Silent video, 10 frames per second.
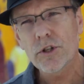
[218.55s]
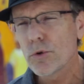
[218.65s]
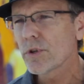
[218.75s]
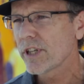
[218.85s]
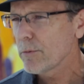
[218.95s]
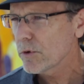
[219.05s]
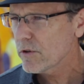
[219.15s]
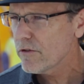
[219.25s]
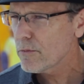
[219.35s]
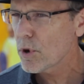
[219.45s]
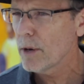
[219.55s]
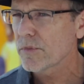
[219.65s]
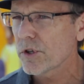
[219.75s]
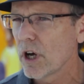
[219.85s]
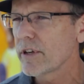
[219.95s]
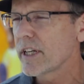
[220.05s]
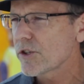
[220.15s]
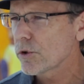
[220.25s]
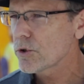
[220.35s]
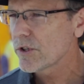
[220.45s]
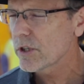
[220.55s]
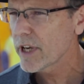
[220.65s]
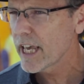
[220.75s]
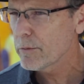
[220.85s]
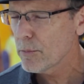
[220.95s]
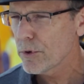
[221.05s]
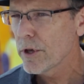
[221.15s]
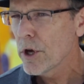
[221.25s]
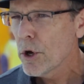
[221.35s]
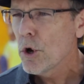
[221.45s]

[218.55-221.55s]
Two examples of problem solving and solutions that we came up with.